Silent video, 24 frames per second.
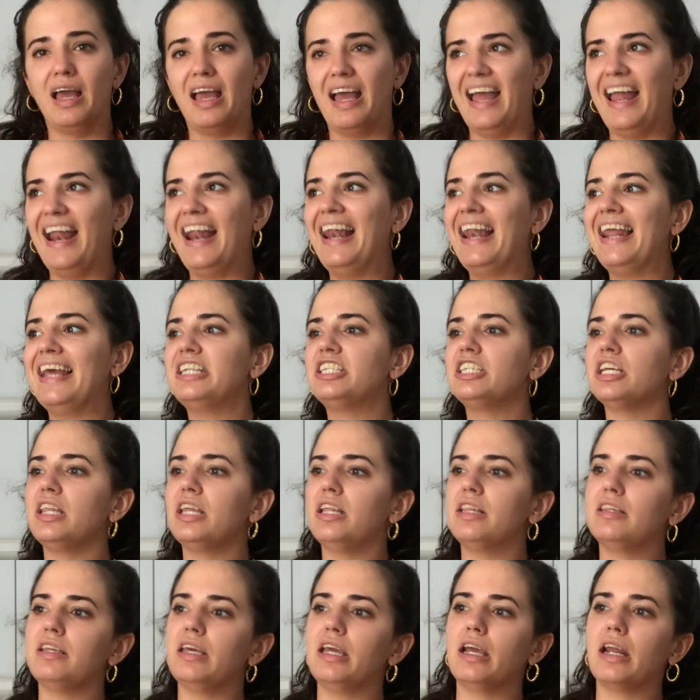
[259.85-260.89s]
and leche de
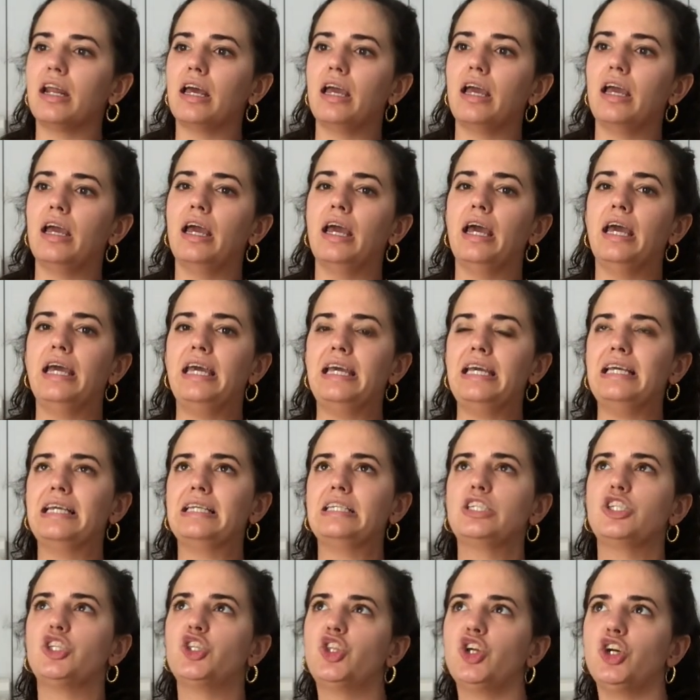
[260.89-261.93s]
tigre
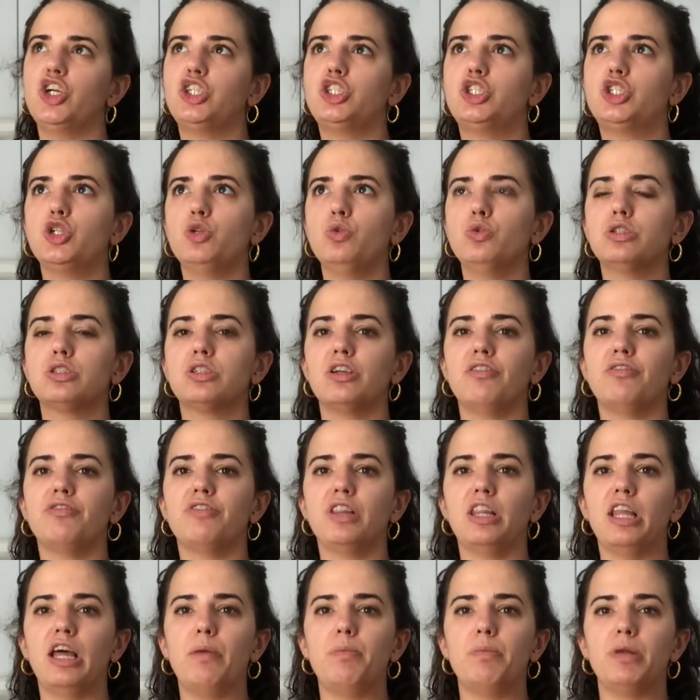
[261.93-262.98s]
is the juice of
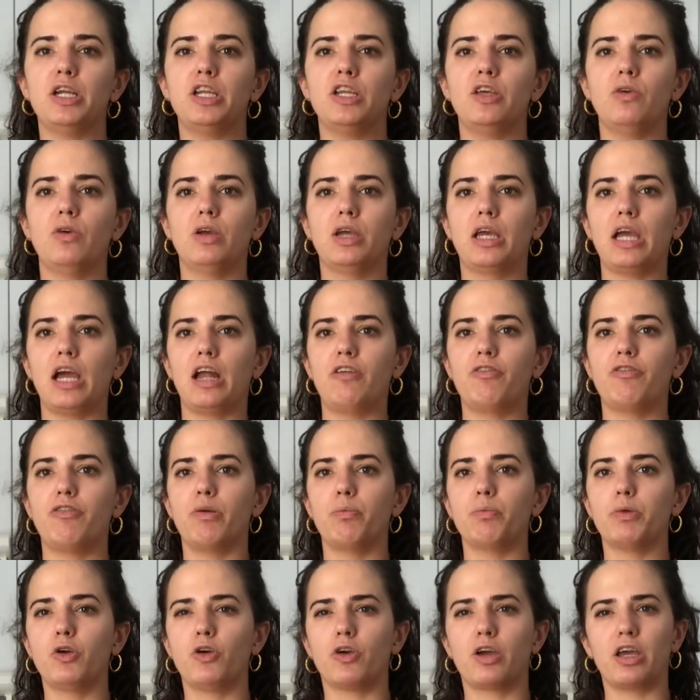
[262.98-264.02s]
lemon you get
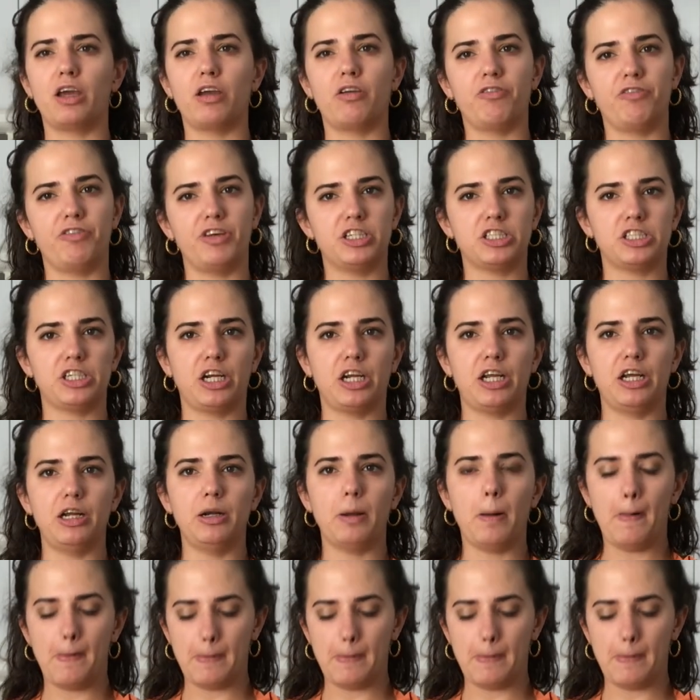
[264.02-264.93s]
from cooking fish in it.